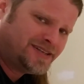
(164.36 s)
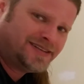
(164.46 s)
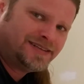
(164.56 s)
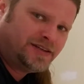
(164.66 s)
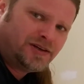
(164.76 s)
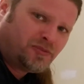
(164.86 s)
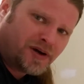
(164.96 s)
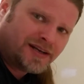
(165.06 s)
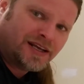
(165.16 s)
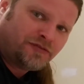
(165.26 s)
You know
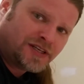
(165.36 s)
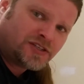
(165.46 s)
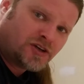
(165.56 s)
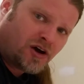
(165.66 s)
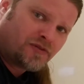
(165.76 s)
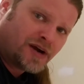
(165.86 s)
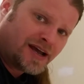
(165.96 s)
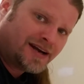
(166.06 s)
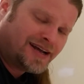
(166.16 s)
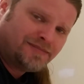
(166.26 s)
what? If it's not
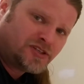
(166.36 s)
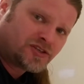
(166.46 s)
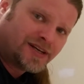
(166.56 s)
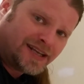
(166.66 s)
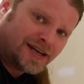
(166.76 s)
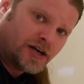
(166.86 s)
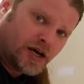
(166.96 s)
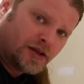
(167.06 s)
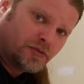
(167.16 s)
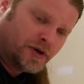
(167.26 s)
right, I'm just going to get
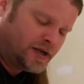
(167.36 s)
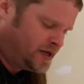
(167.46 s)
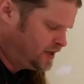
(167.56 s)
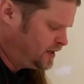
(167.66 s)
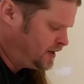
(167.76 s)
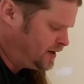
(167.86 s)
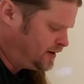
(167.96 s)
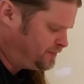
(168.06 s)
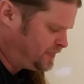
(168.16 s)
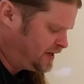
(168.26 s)
another one.
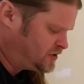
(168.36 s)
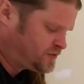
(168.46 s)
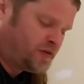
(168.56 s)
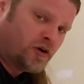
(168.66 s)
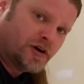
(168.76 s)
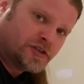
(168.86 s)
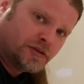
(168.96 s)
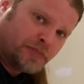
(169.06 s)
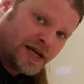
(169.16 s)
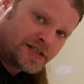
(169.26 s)
As far as the
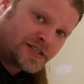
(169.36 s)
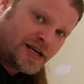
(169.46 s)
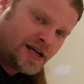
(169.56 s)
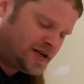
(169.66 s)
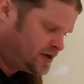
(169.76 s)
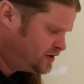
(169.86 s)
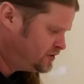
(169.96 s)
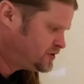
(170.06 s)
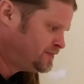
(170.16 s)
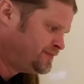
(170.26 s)
Best Tech
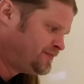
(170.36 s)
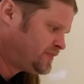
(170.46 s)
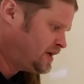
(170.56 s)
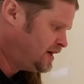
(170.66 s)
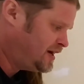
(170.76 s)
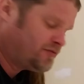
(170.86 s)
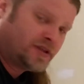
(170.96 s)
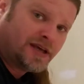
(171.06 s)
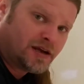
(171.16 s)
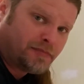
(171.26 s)
goes,
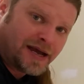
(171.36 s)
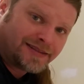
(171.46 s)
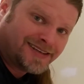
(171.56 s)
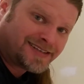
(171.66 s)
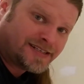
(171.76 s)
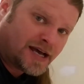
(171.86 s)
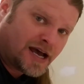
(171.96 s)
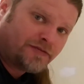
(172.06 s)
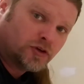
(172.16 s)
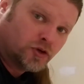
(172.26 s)
everything about this
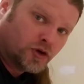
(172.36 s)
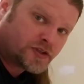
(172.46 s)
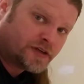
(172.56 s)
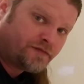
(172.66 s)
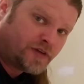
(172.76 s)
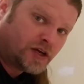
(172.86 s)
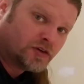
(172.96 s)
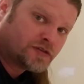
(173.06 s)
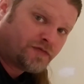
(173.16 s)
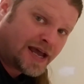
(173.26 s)
knife looks and
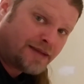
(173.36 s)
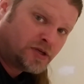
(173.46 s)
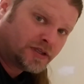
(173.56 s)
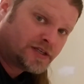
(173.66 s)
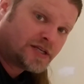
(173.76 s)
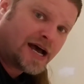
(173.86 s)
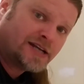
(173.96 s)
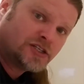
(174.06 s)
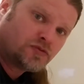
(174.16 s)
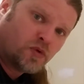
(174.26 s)
feels fabulous. I
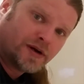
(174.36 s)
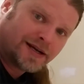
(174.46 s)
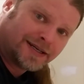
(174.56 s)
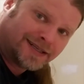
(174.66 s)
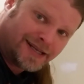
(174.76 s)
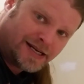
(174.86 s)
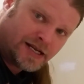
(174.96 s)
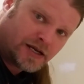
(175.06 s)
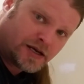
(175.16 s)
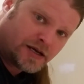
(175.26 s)
just want to clean
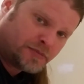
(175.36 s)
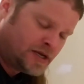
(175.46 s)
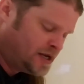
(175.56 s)
it up